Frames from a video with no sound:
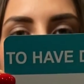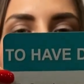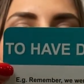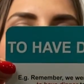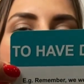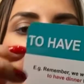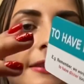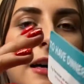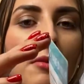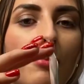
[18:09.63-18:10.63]
see the
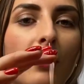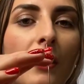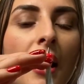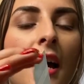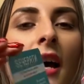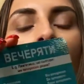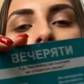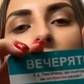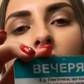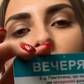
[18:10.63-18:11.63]
example.
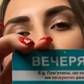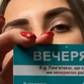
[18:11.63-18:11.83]
So